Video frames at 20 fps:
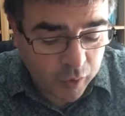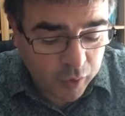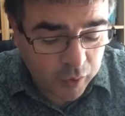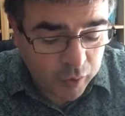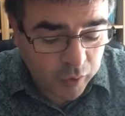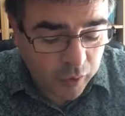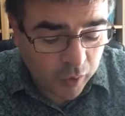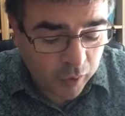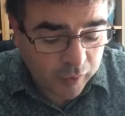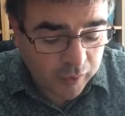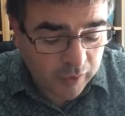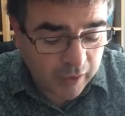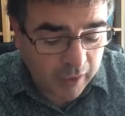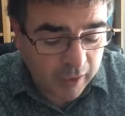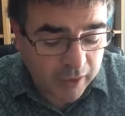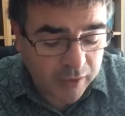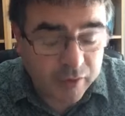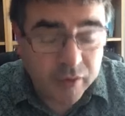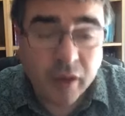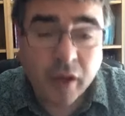You aren't
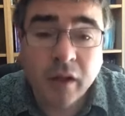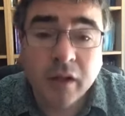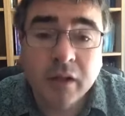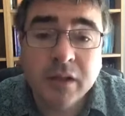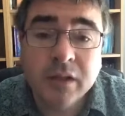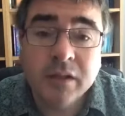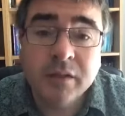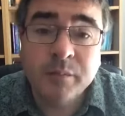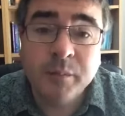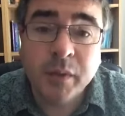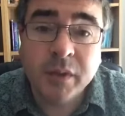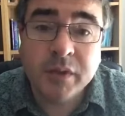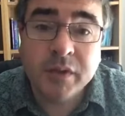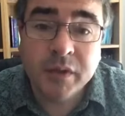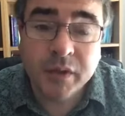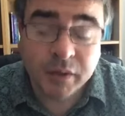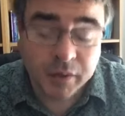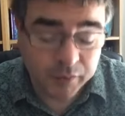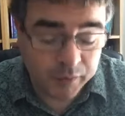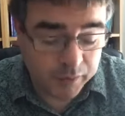lying to us, but to
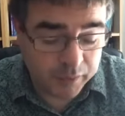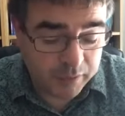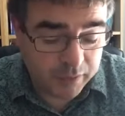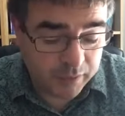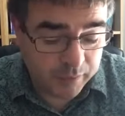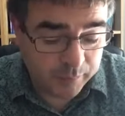God.